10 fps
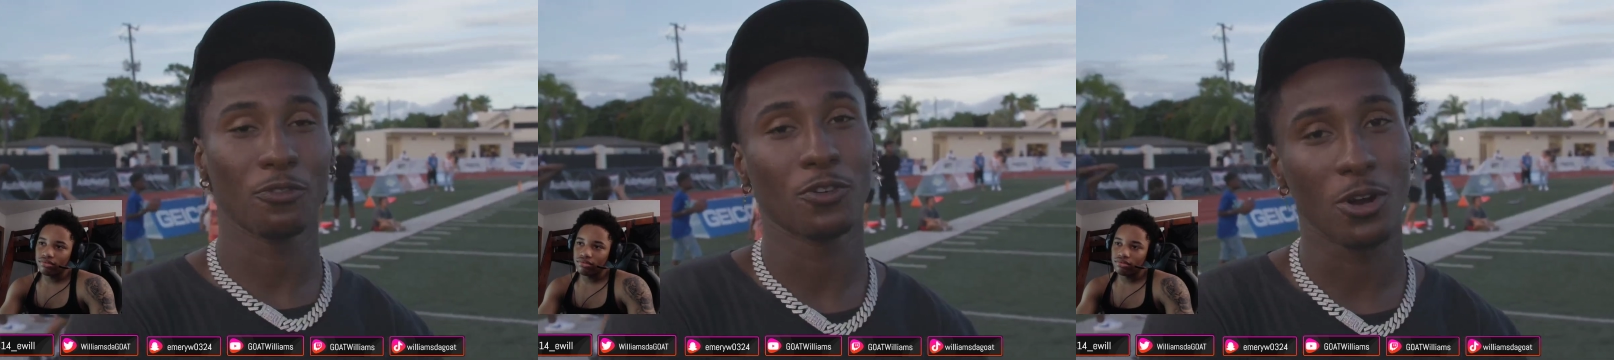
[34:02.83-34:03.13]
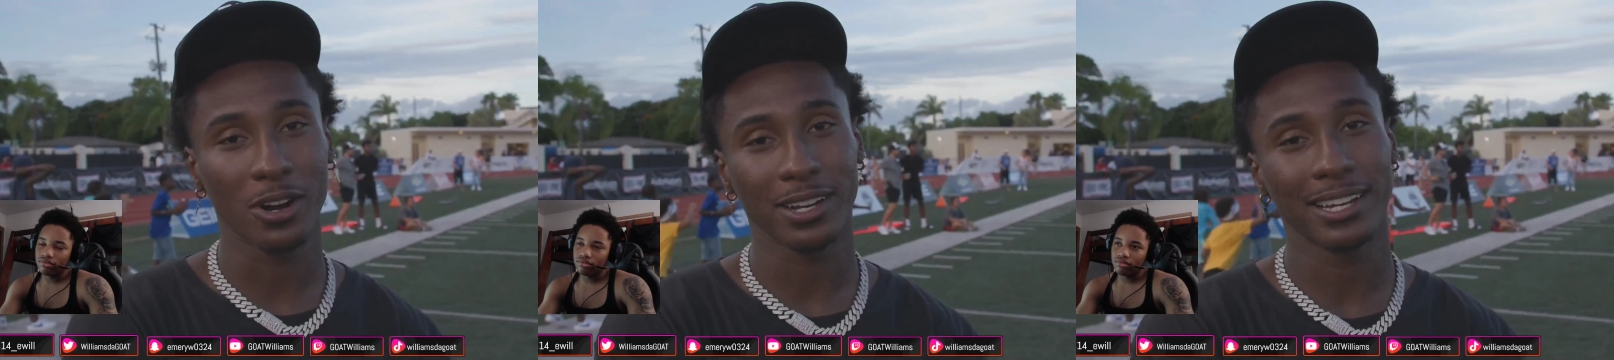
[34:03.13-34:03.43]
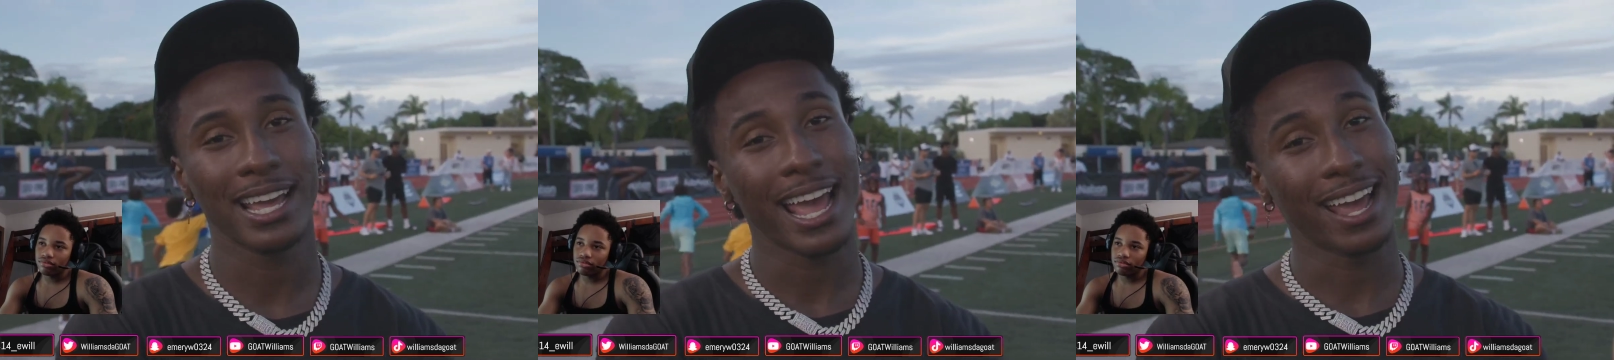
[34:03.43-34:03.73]
Speaker 1: came to Florida
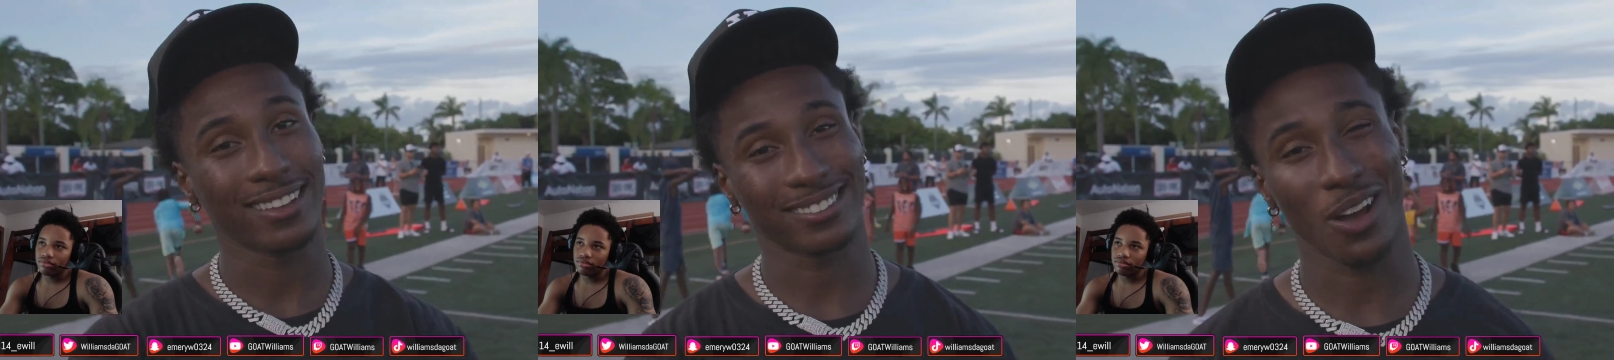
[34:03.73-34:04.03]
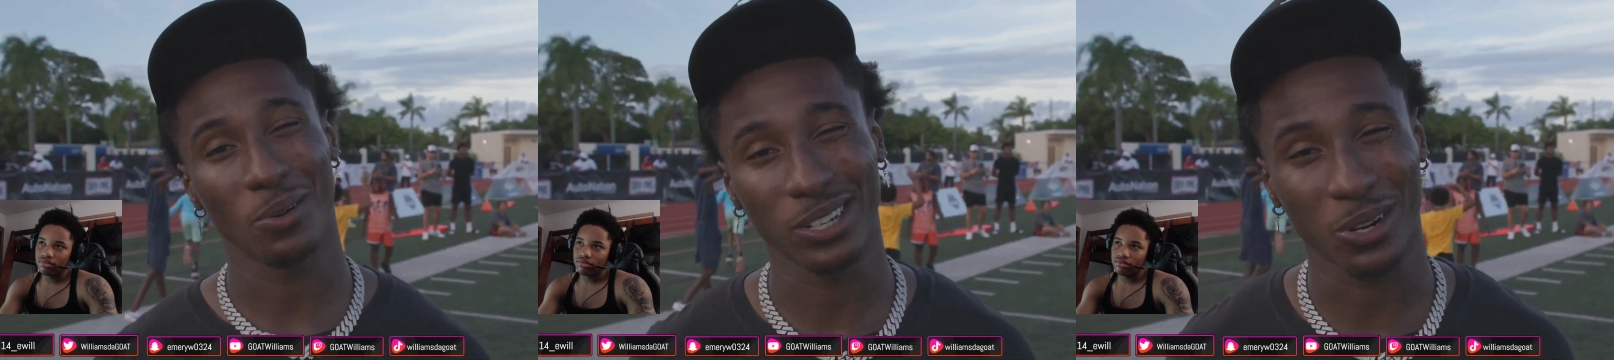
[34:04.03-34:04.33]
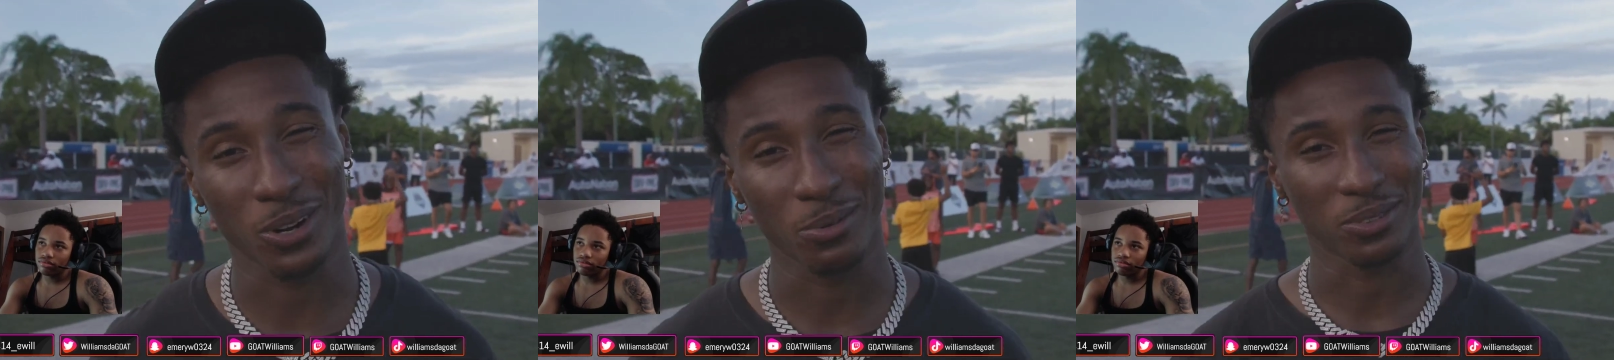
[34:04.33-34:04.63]
and saw what the
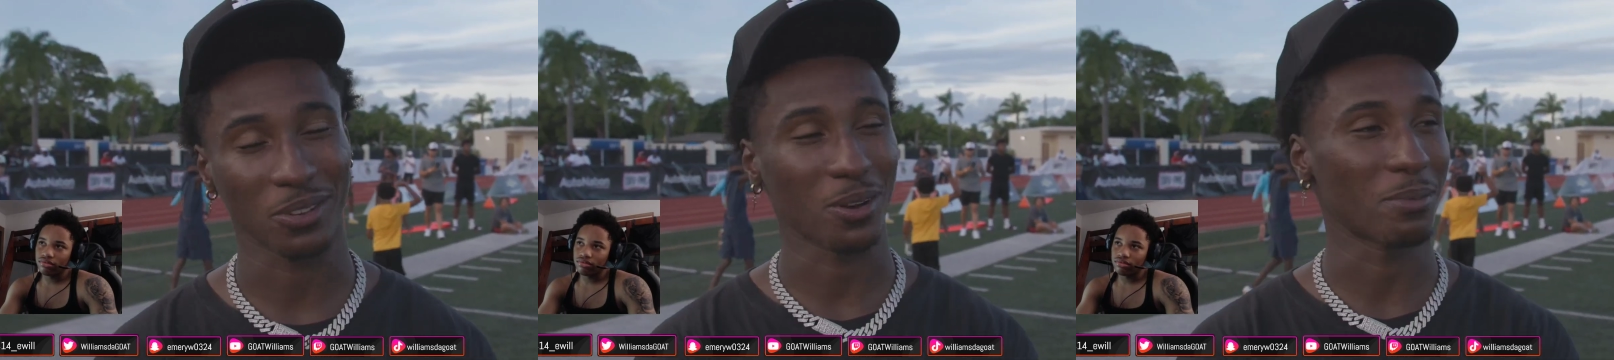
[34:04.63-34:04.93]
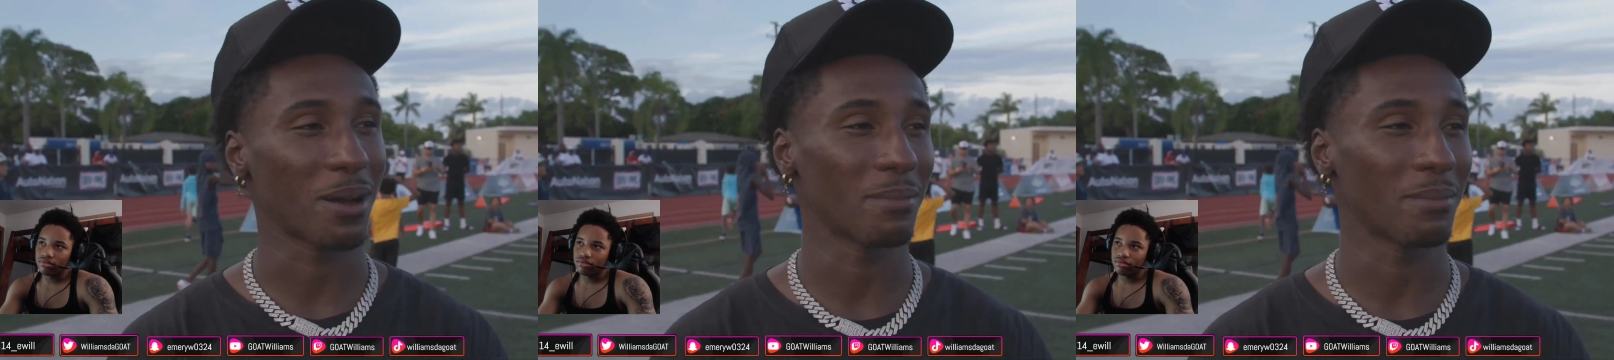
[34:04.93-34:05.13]
crib was talking about.